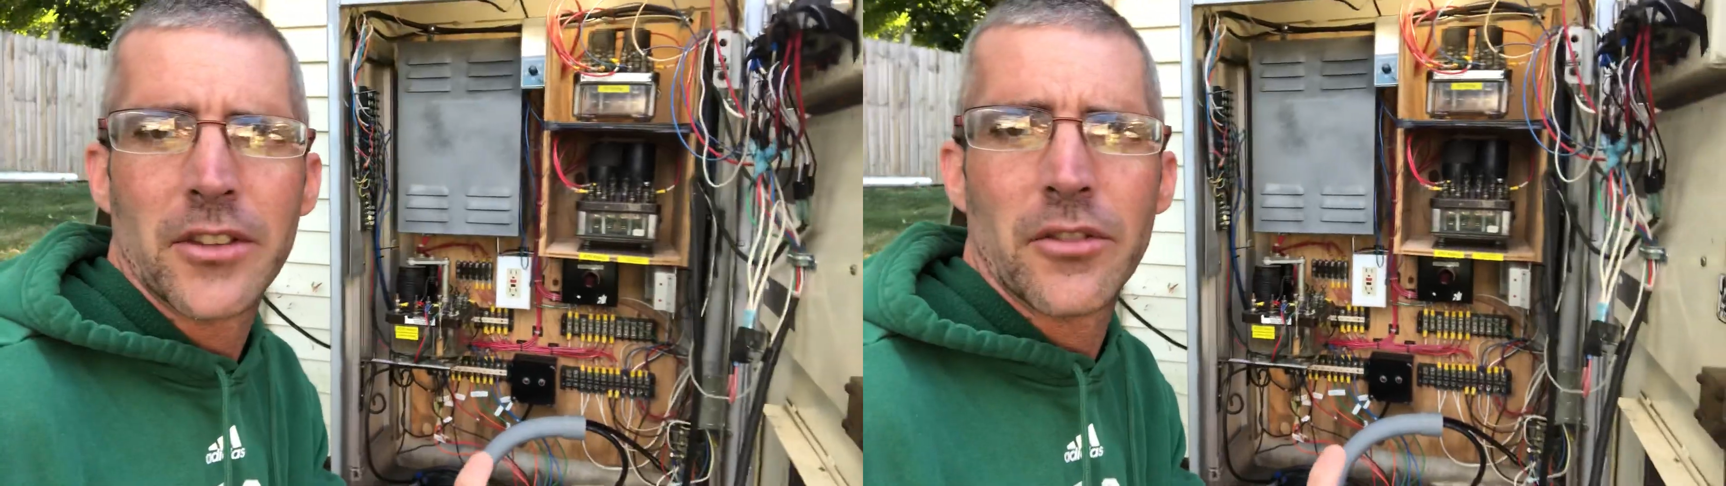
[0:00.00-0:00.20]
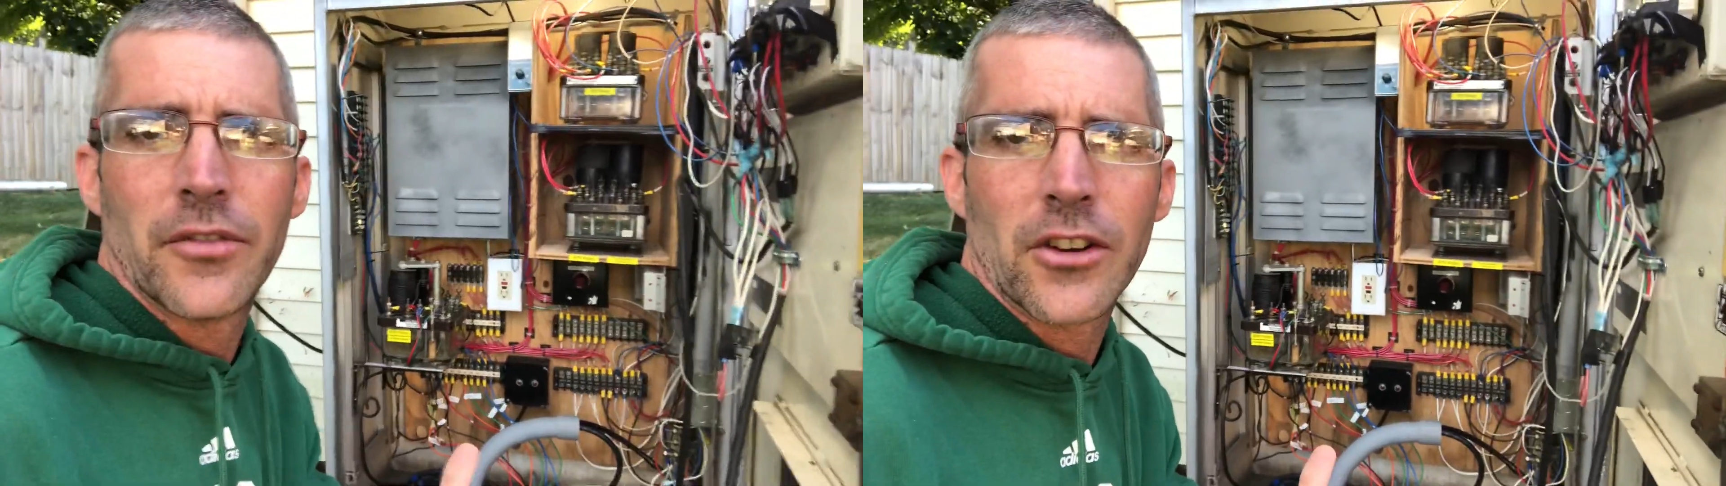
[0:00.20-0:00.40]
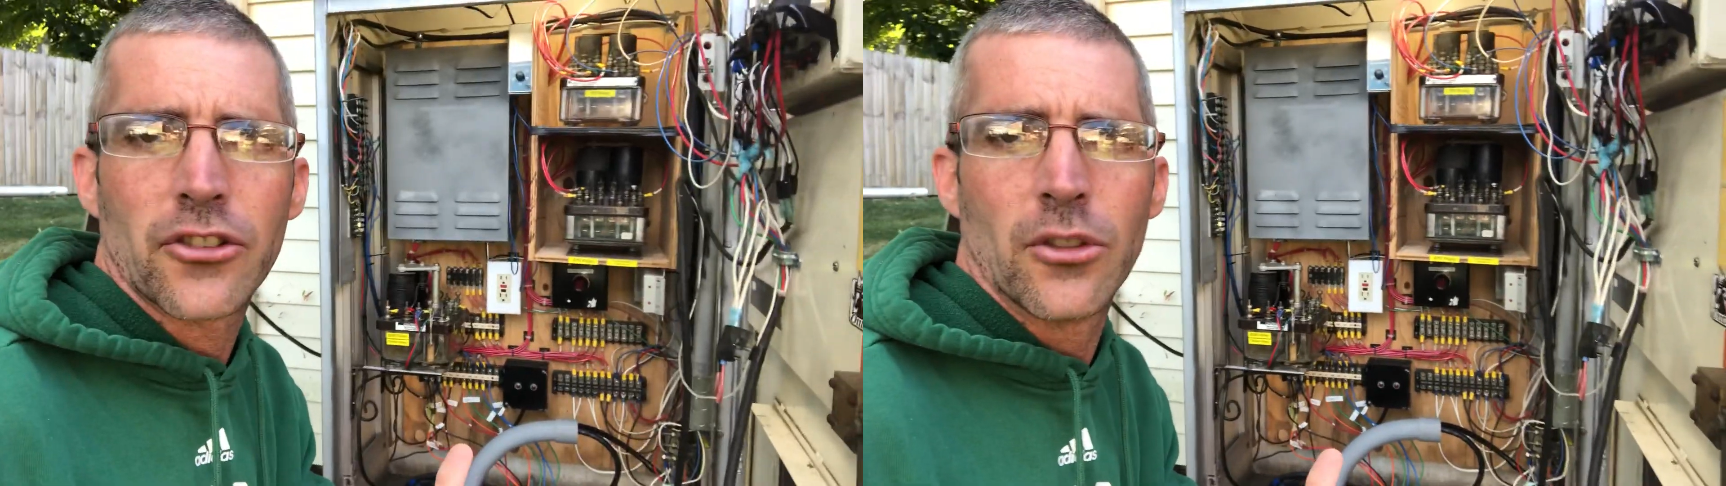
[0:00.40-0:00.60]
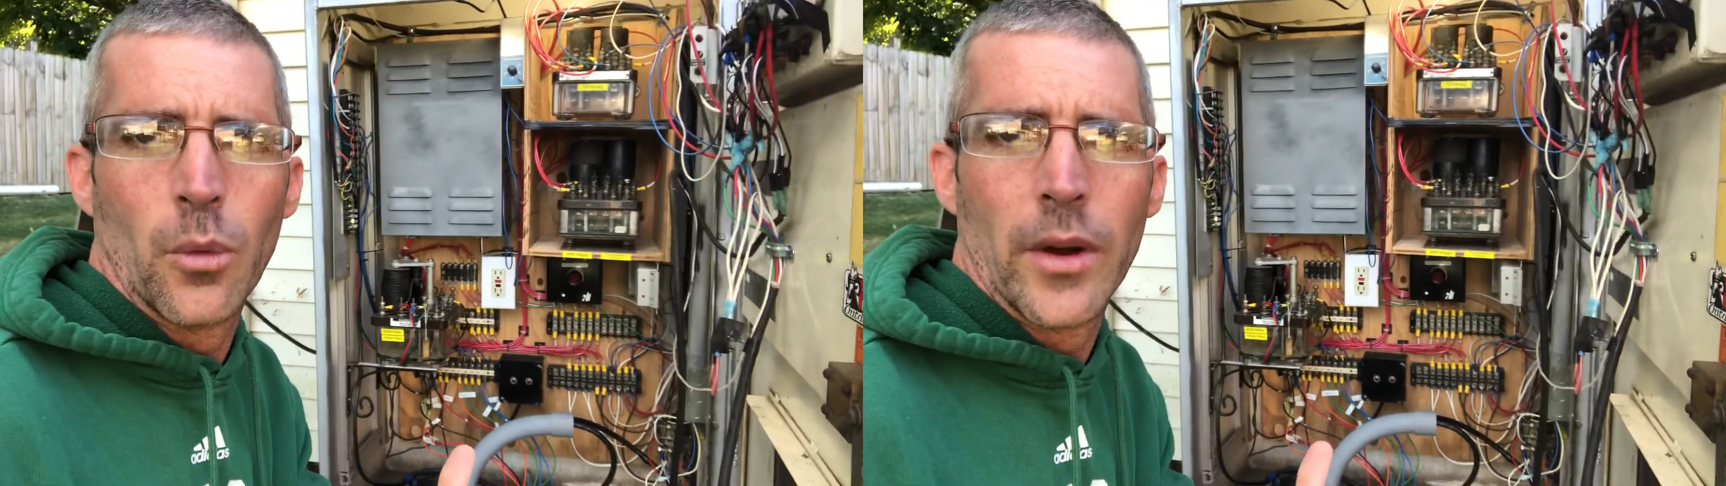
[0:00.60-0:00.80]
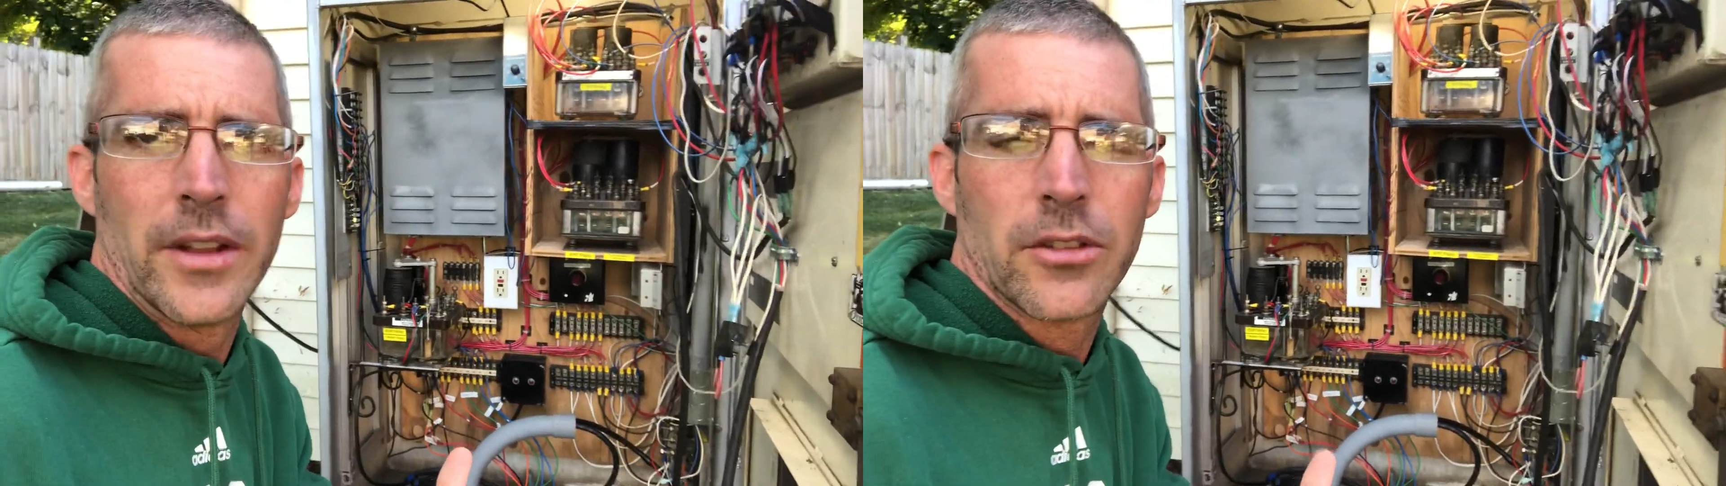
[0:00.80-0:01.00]
doesn't function the
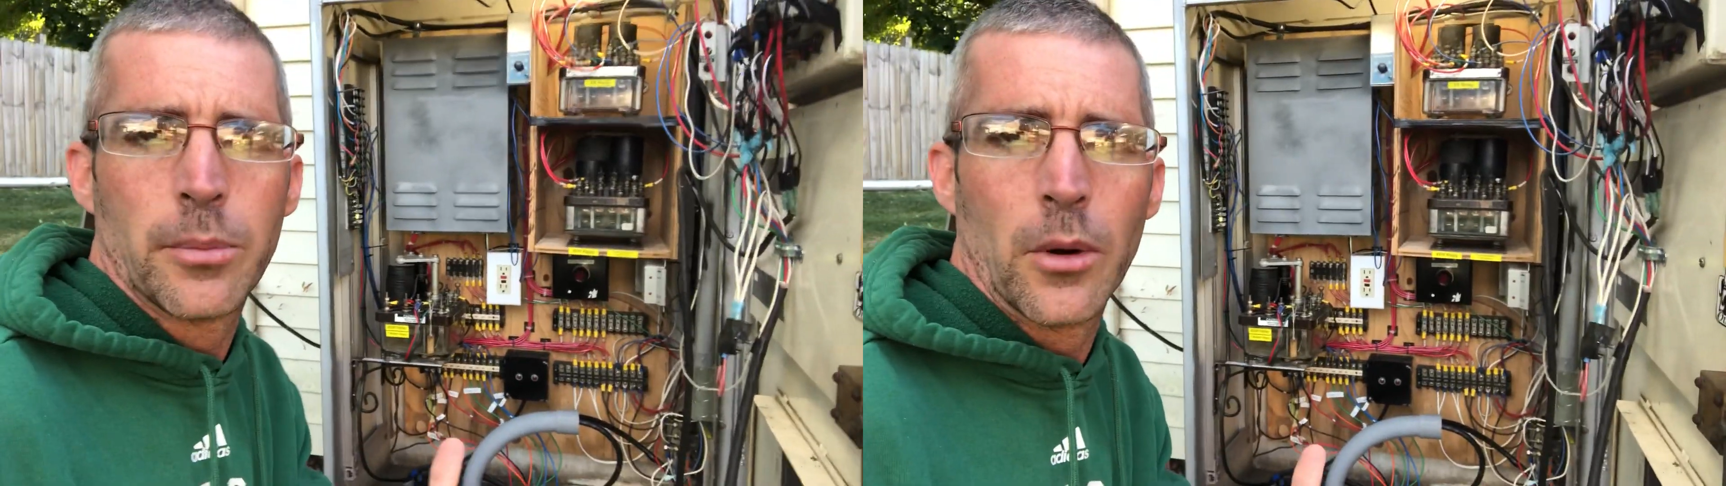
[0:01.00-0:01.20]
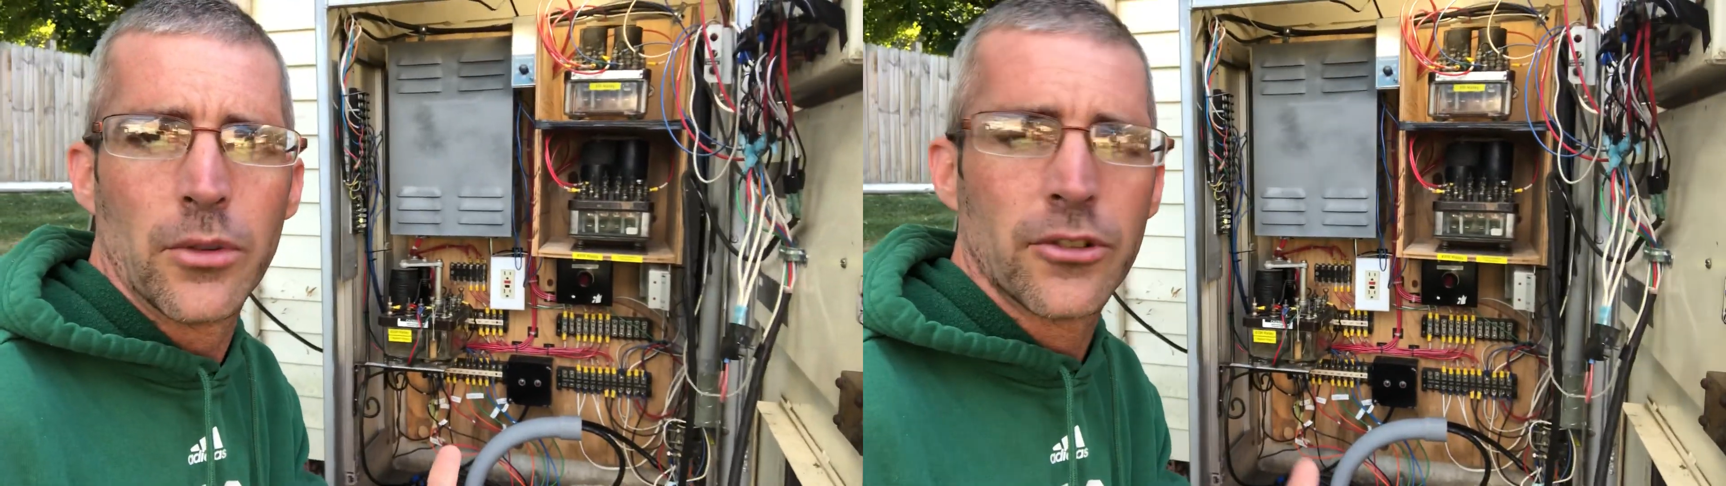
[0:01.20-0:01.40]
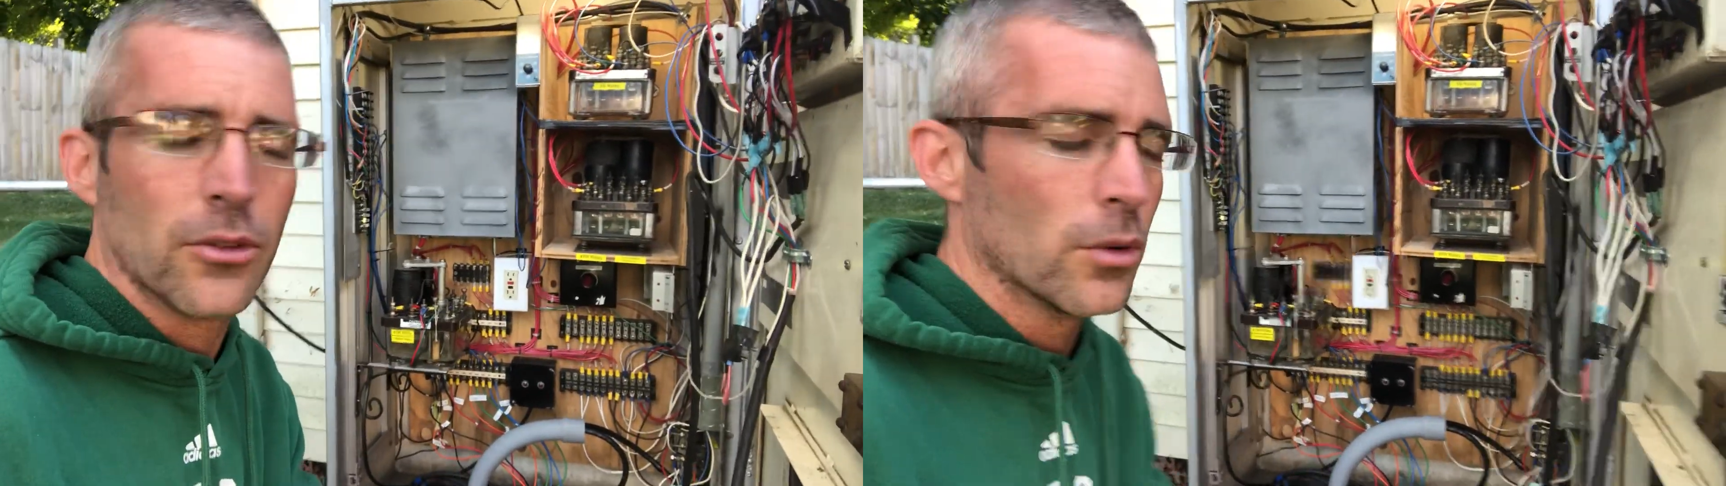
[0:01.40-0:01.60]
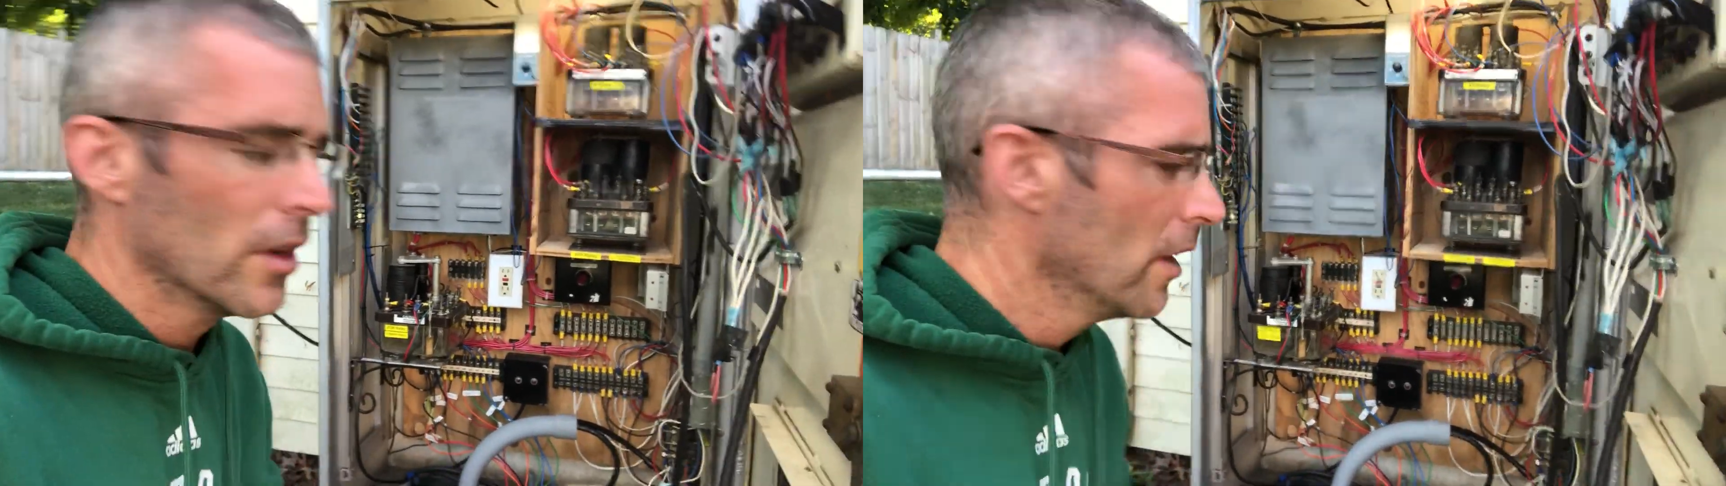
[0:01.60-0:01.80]
way it's supposed to.